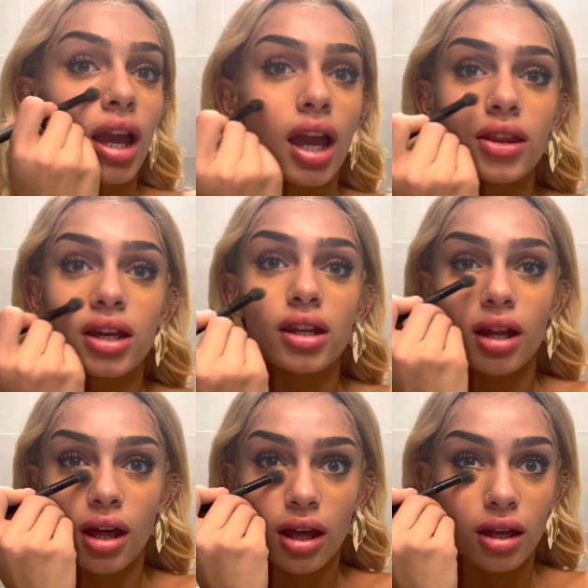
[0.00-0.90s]
And
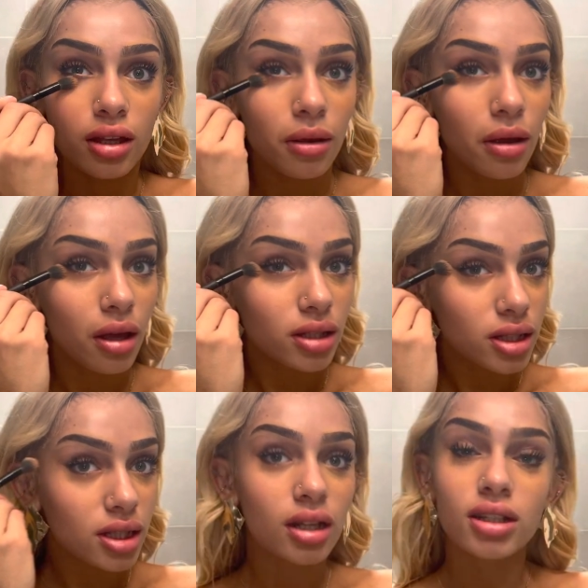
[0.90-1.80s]
then
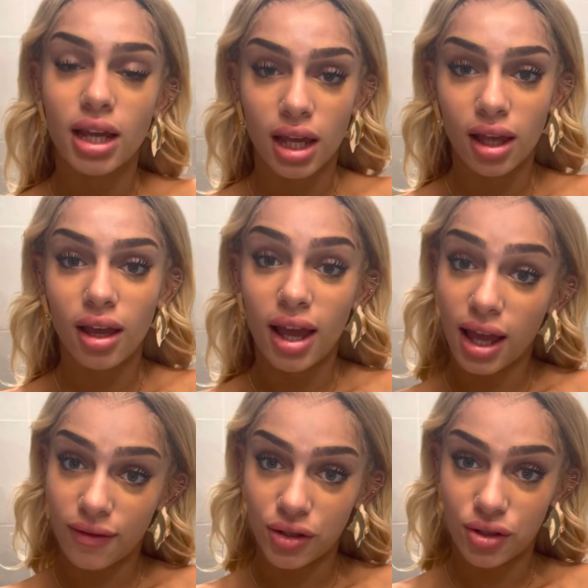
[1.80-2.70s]
Sunday, I
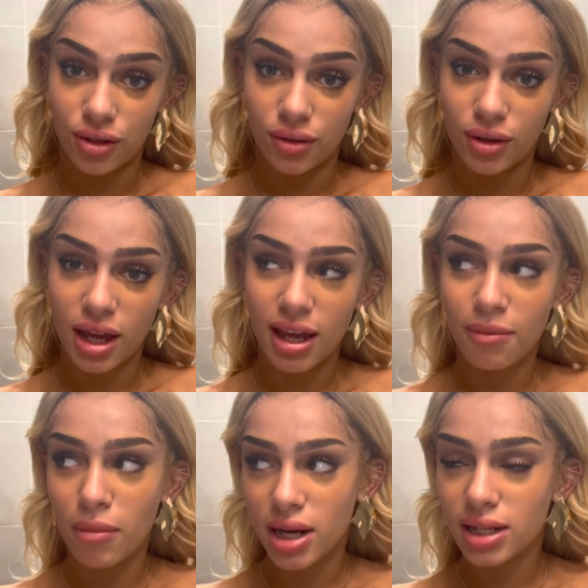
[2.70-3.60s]
have a shoot.
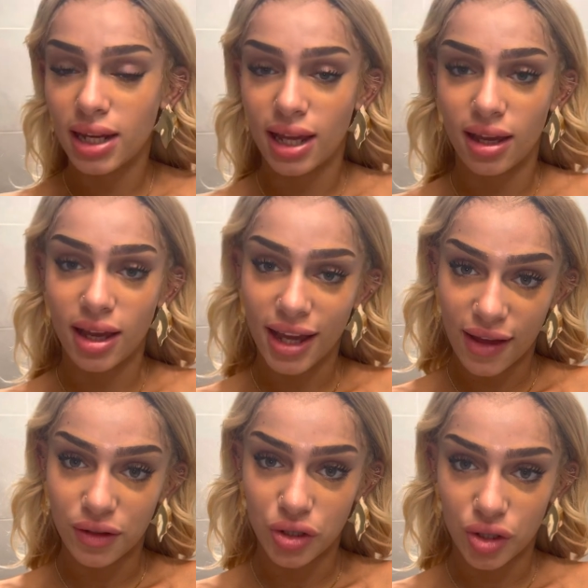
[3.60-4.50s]
And Monday, I have
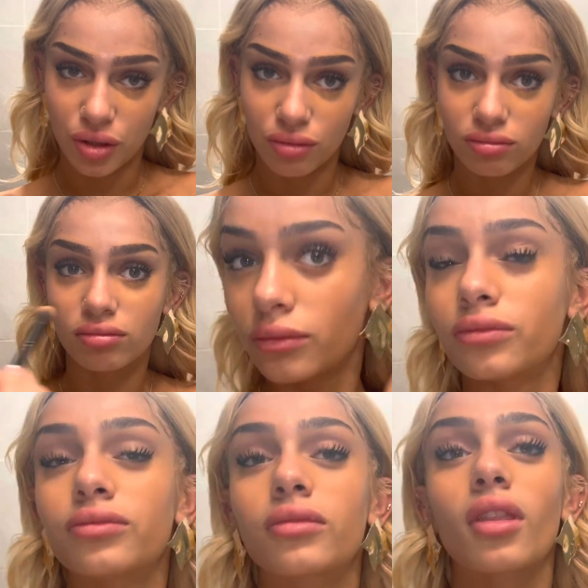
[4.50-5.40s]
a shoot.
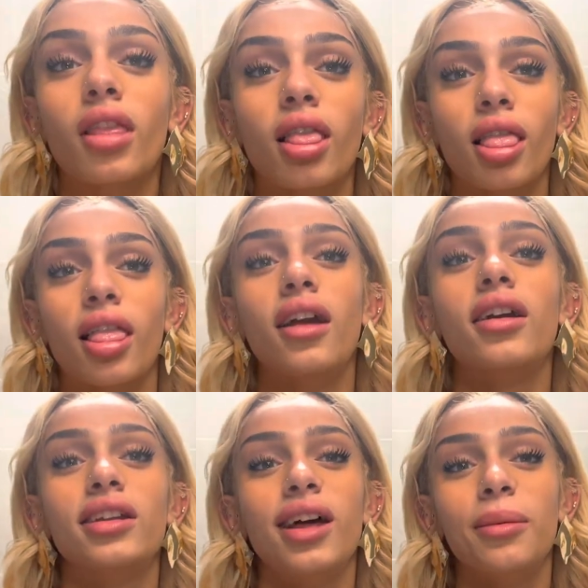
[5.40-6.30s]

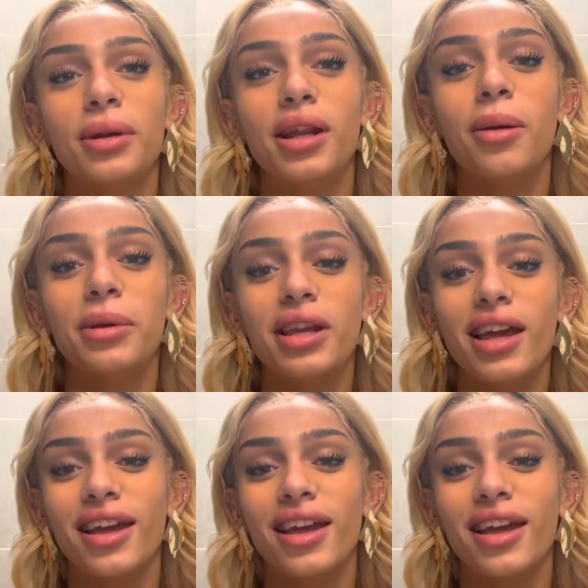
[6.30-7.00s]
Love you, love you.